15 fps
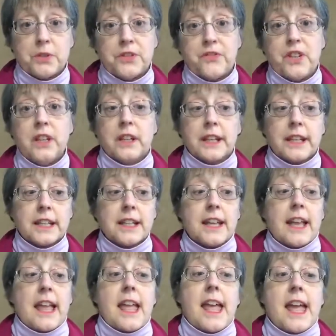feeling
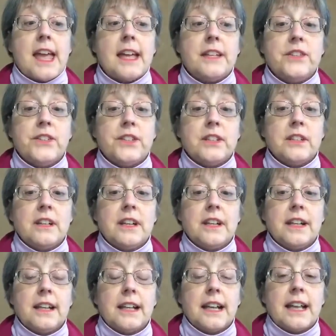and
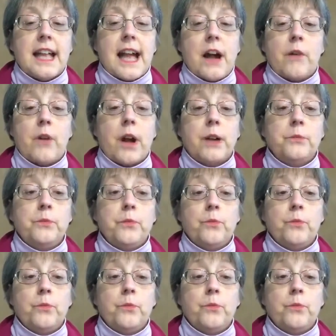how